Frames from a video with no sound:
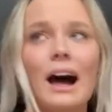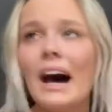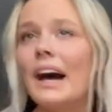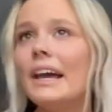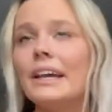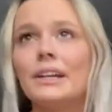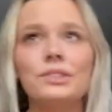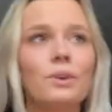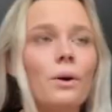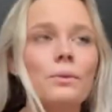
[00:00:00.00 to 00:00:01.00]

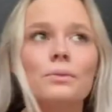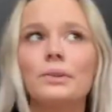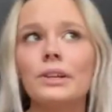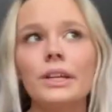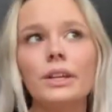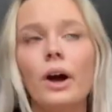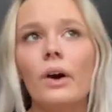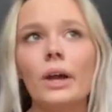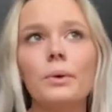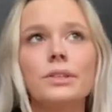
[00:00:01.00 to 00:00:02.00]
I don't really know
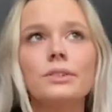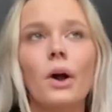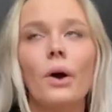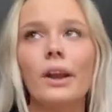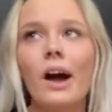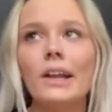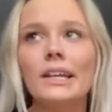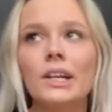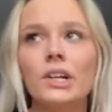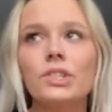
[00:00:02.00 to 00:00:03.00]
like what's going on
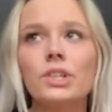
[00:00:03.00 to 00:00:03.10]
here.